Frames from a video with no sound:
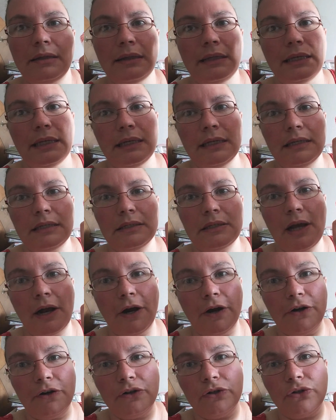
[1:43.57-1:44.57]
These
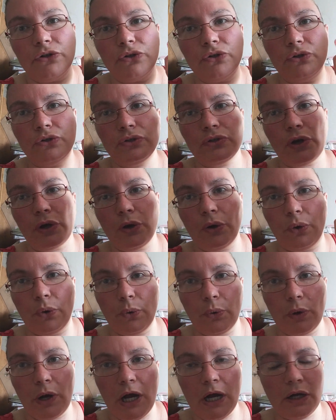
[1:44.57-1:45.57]
are
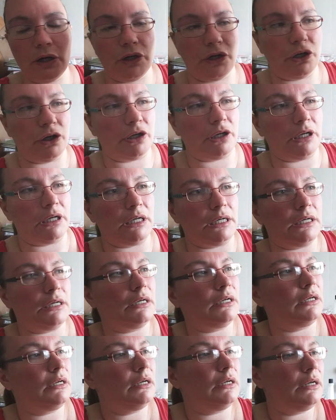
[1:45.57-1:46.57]
so
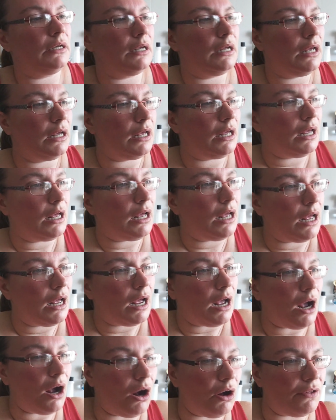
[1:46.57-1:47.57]
good.
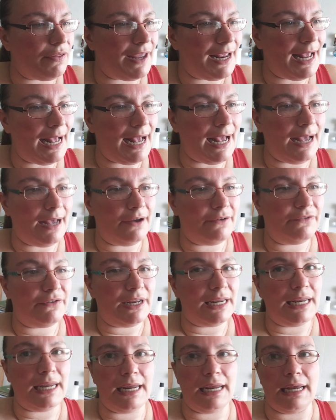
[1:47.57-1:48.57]
All they have
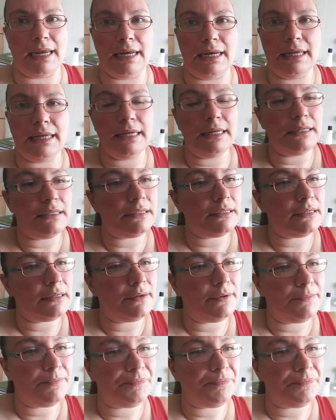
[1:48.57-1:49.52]
in it,